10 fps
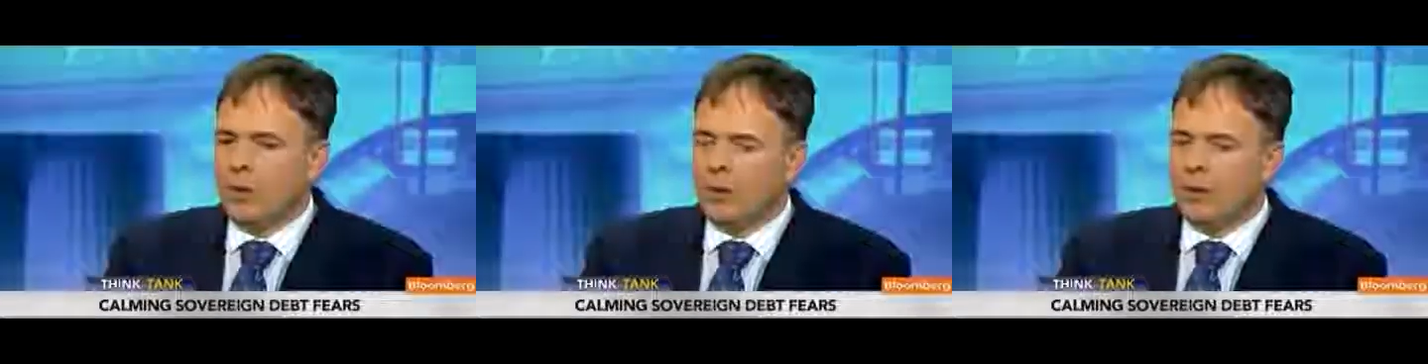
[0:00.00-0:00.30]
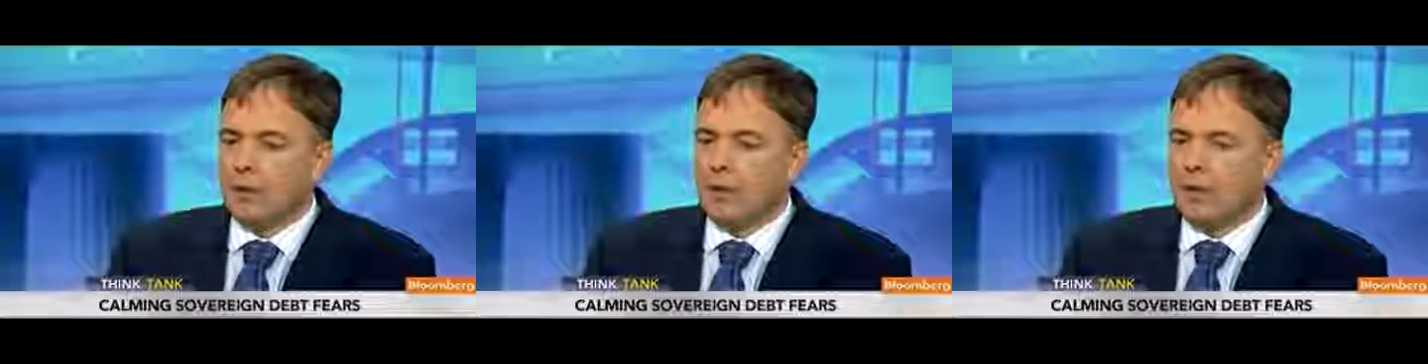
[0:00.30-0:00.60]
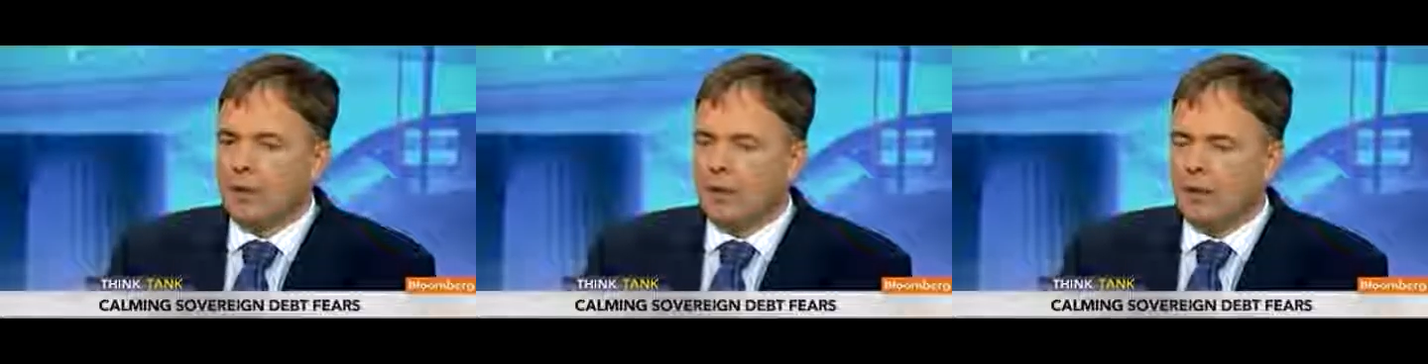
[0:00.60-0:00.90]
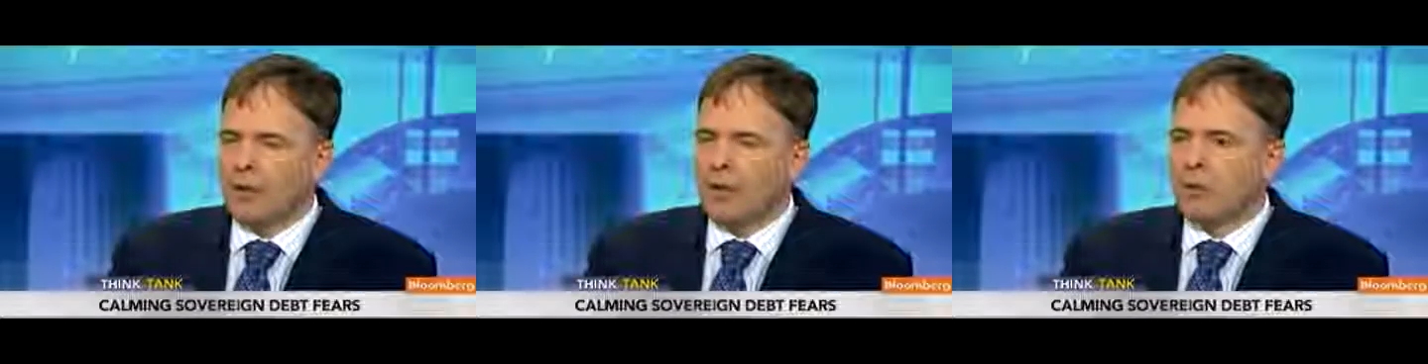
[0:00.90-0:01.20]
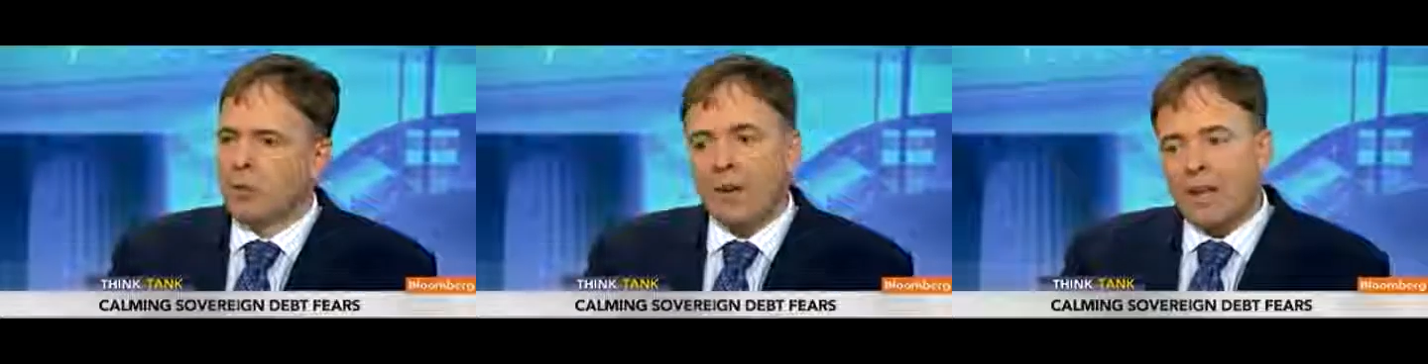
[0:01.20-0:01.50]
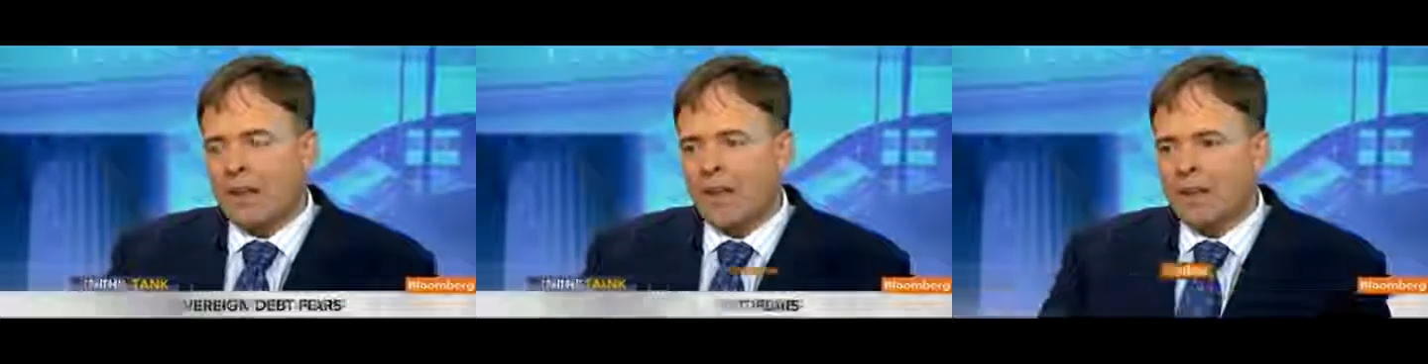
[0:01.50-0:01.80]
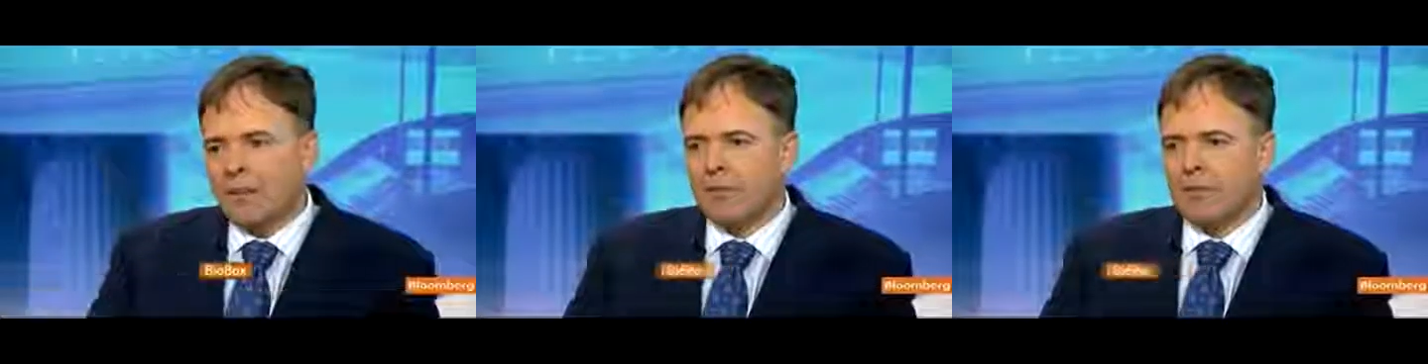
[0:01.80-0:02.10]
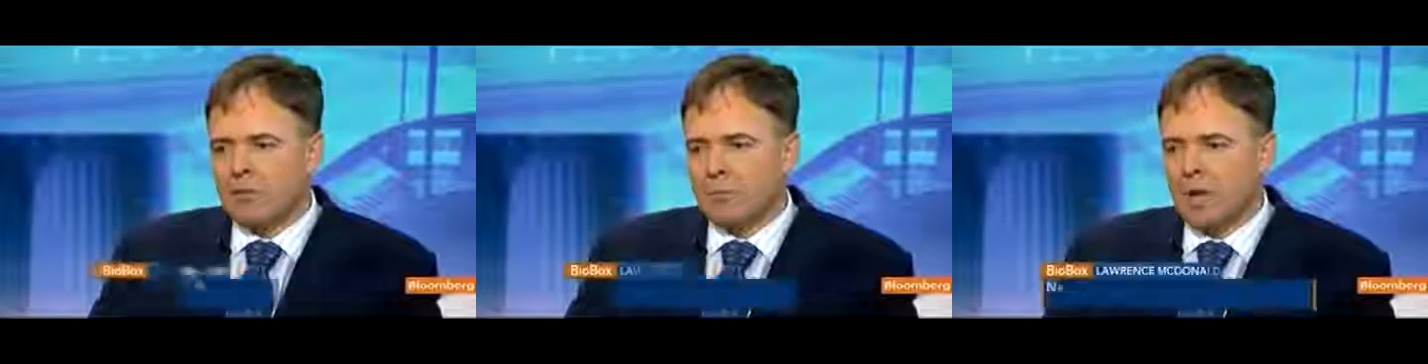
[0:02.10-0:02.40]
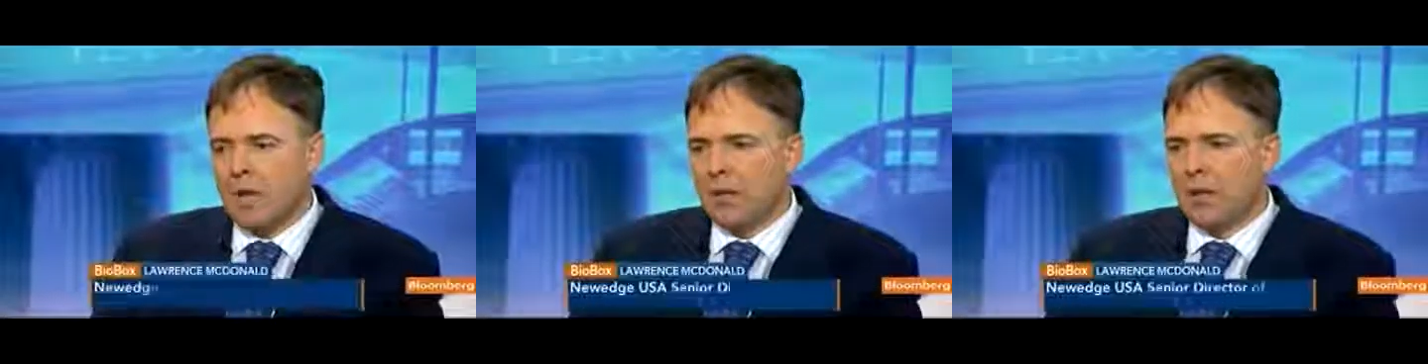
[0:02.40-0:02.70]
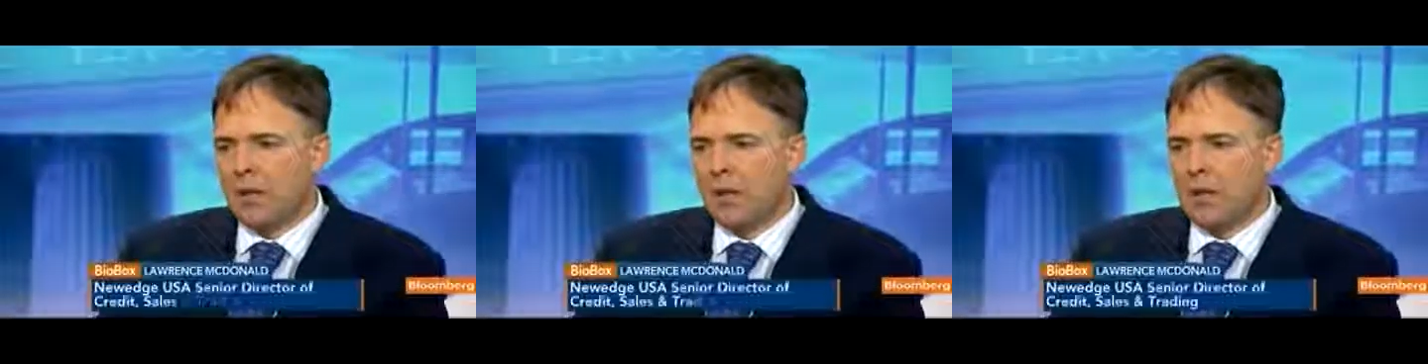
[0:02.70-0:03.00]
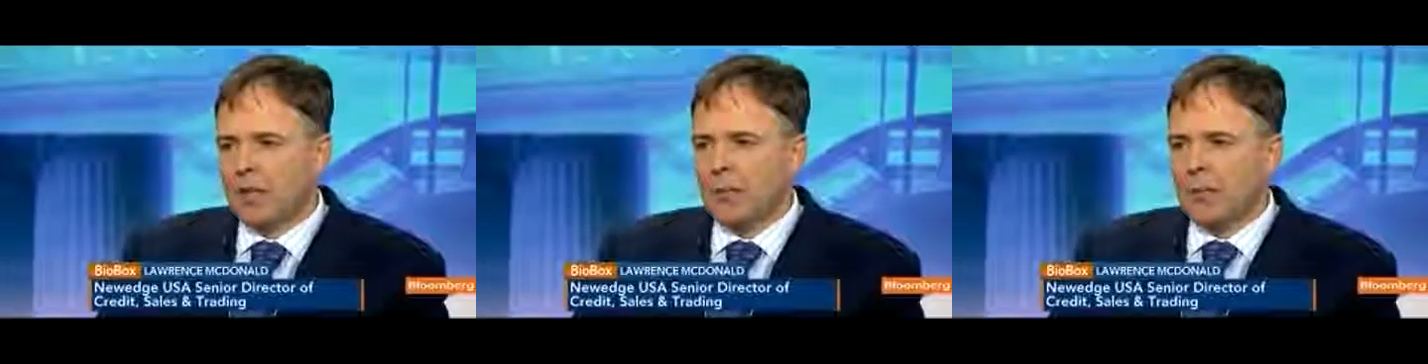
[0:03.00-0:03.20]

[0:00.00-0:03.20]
Well, on the 29th of this month,